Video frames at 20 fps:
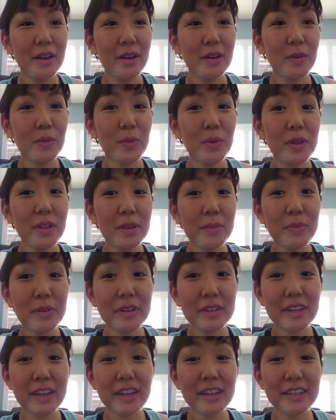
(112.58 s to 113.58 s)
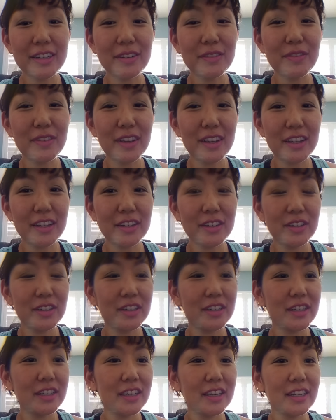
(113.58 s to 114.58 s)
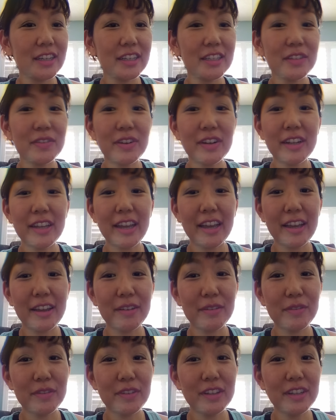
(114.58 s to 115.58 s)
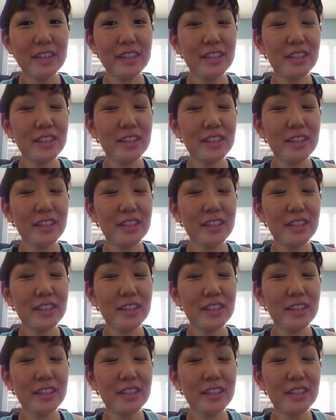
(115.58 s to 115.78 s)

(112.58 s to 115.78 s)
really protective energy and it's very heavy,